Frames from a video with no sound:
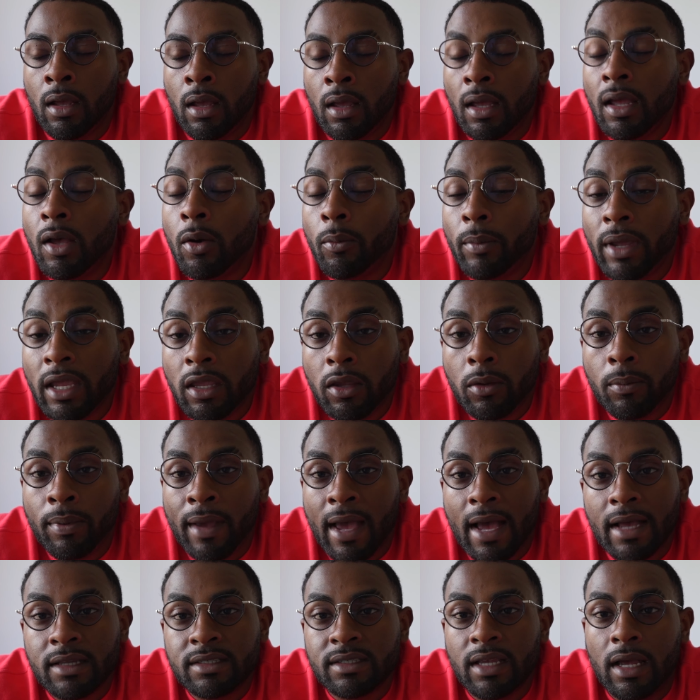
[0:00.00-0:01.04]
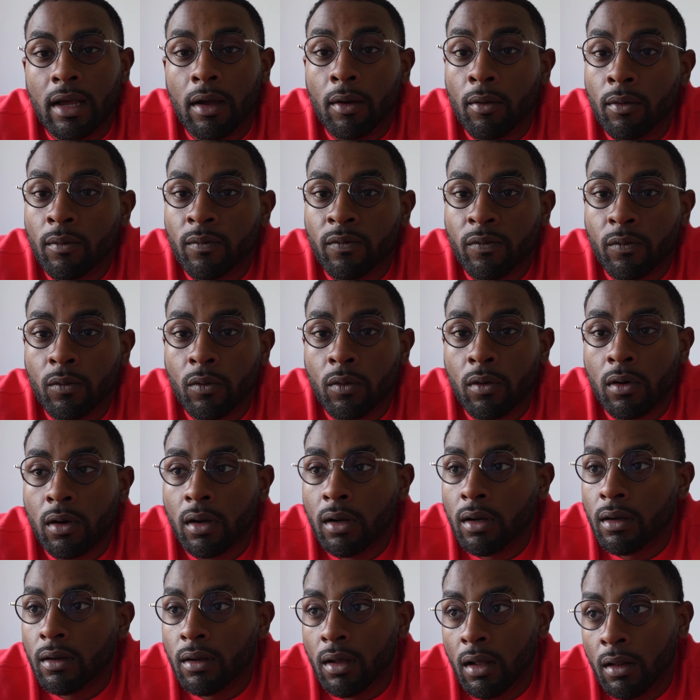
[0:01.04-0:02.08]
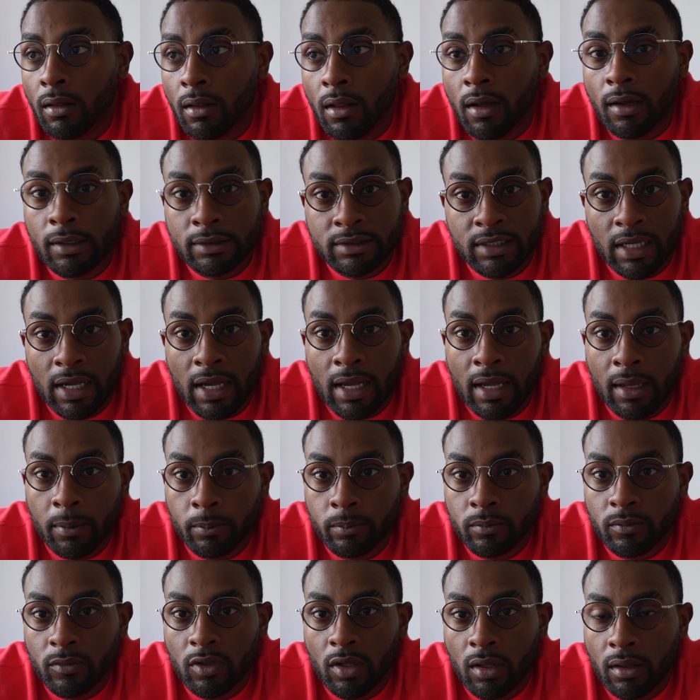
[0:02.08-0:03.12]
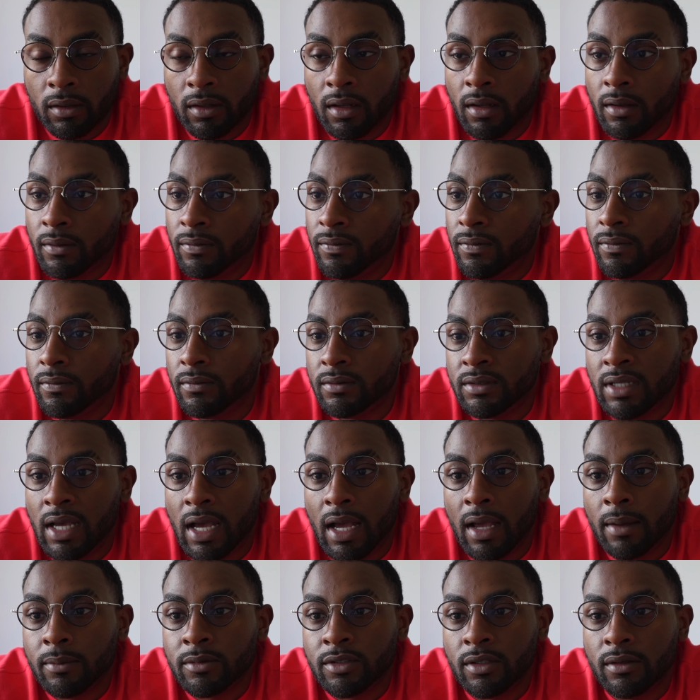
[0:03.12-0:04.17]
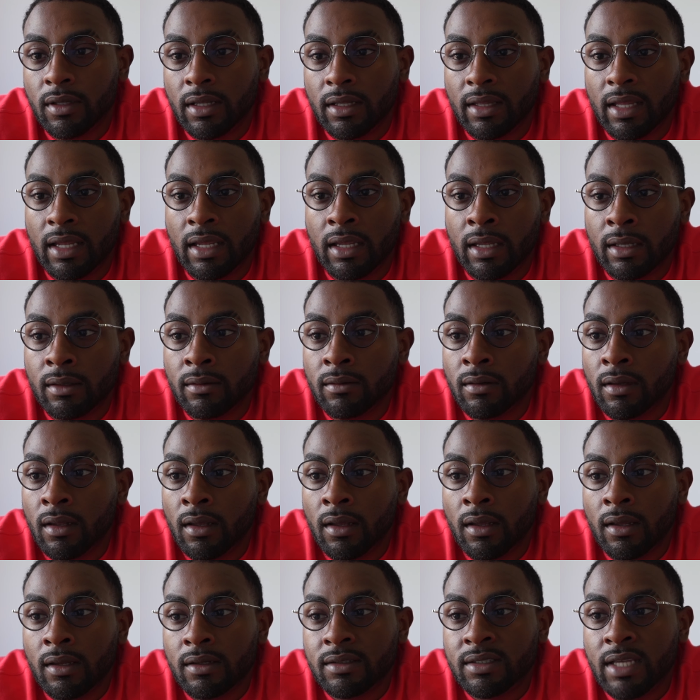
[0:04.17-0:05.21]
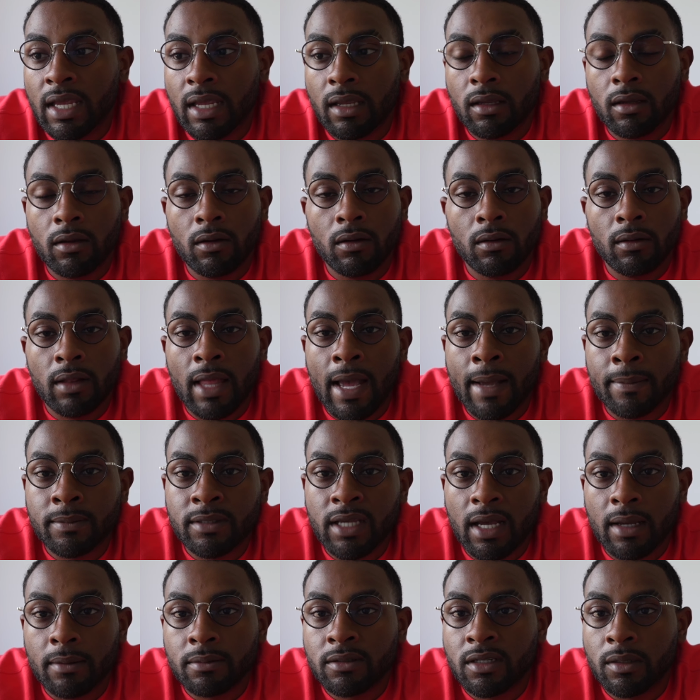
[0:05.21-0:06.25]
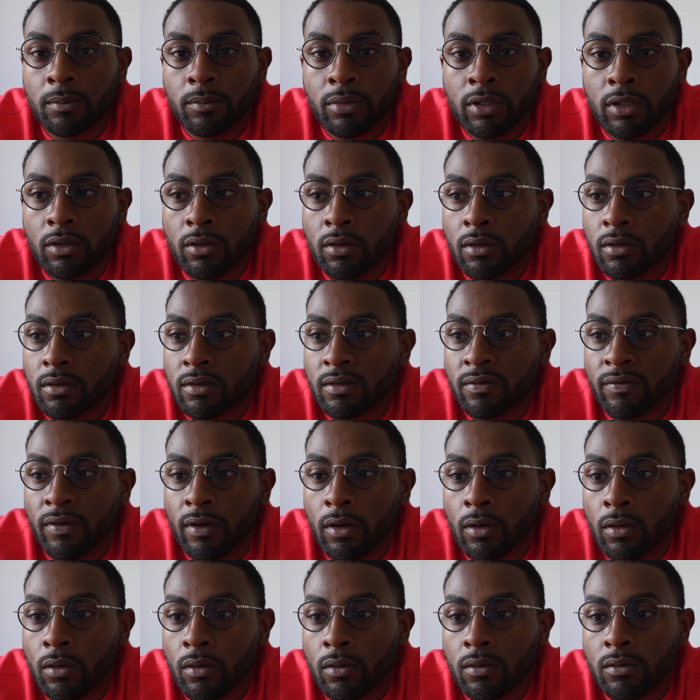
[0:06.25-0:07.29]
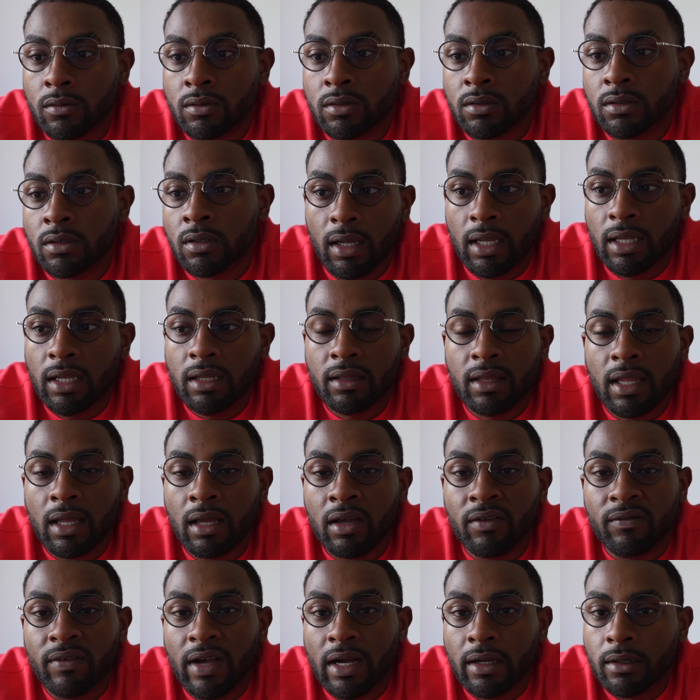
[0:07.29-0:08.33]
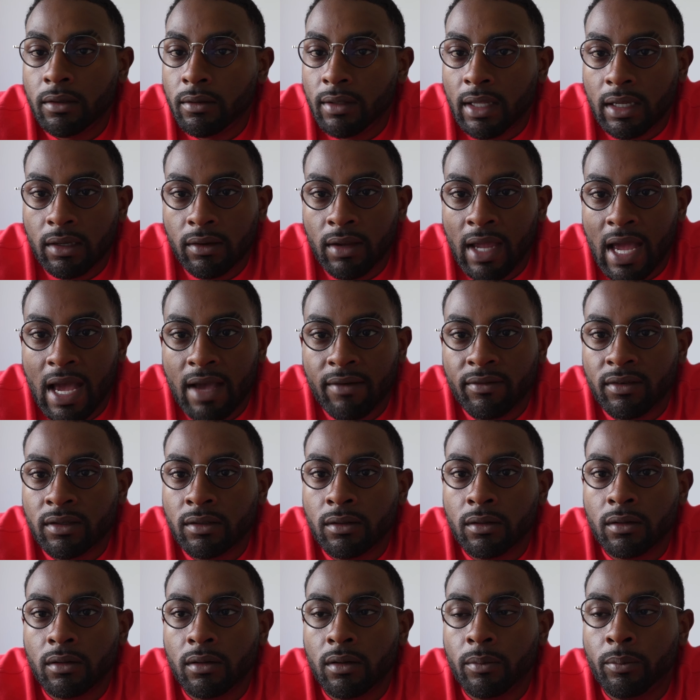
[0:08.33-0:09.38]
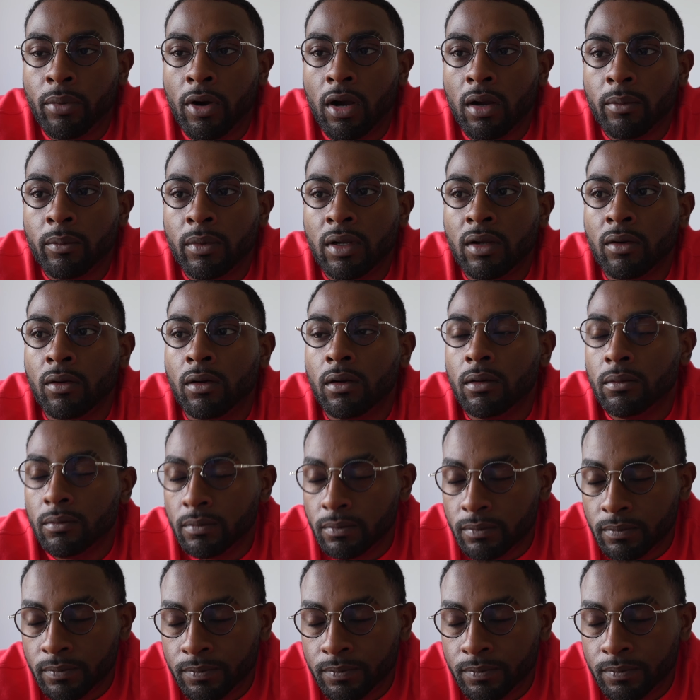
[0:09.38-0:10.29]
it'll make you pass out for a long time, enough time so that they can take your laptops, computers, phones, anything of value that you have in your apartment,